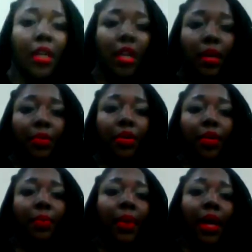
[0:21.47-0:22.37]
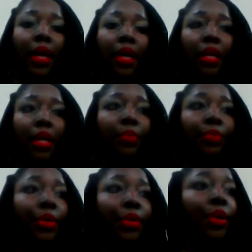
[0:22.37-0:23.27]
camera on my
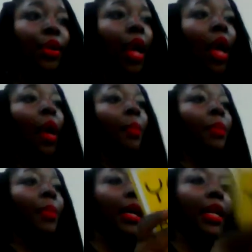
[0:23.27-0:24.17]
computer. But my